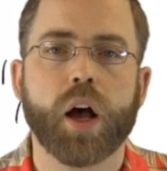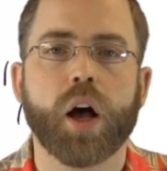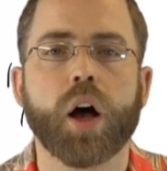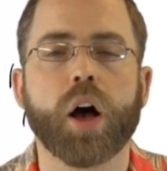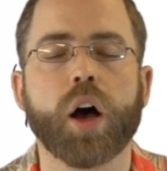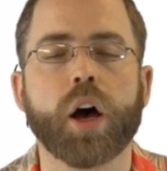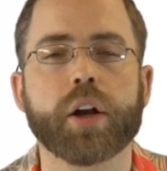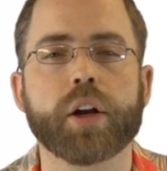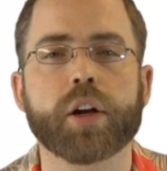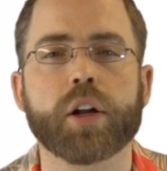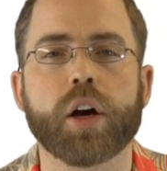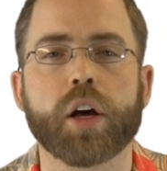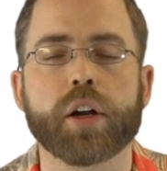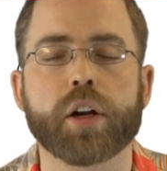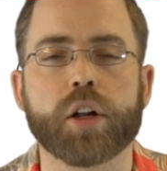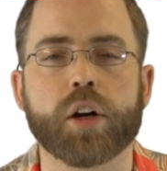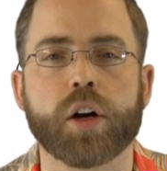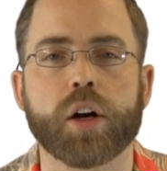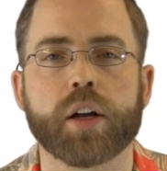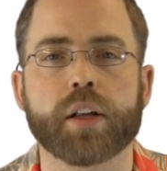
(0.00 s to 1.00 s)
On and on
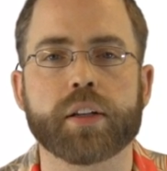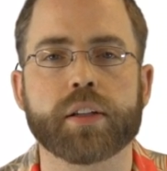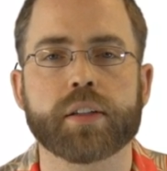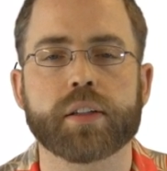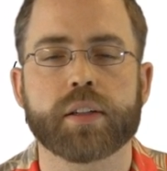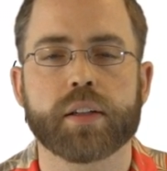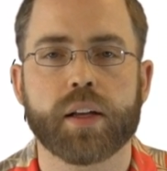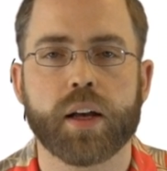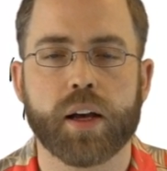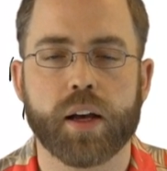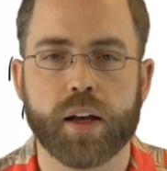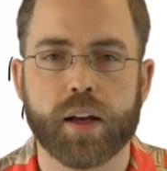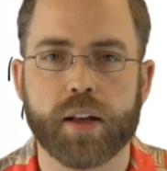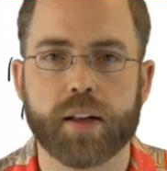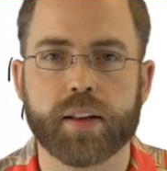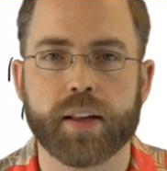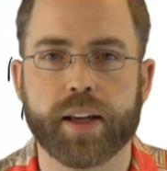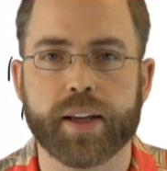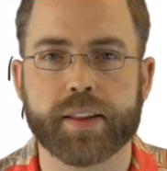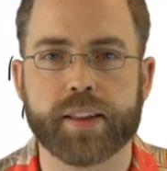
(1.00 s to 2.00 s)
and on
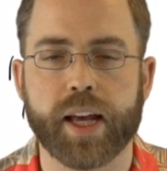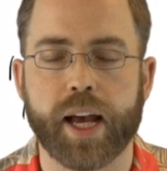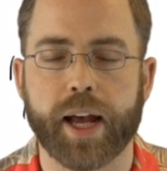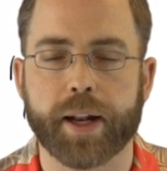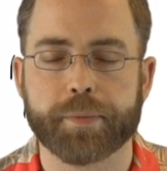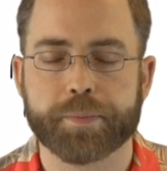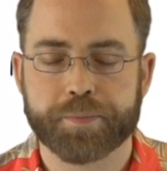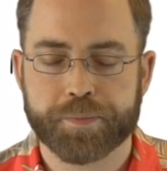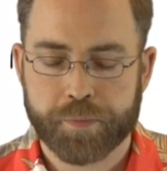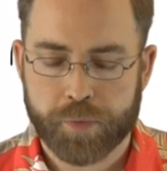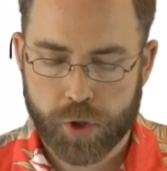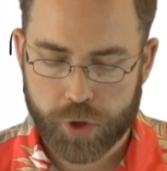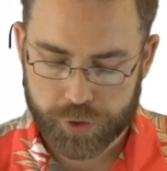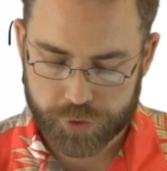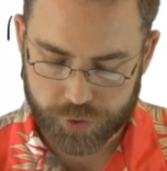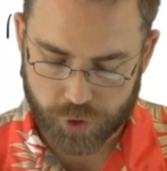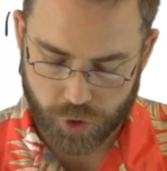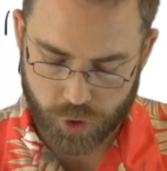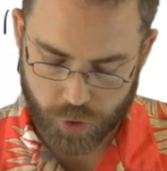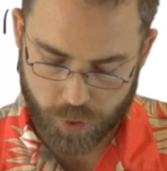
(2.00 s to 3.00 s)
like that.
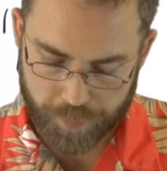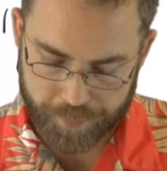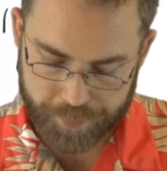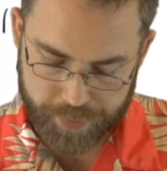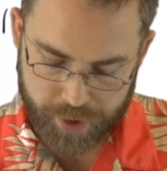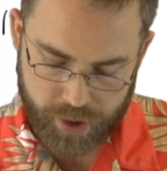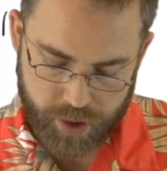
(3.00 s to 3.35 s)
So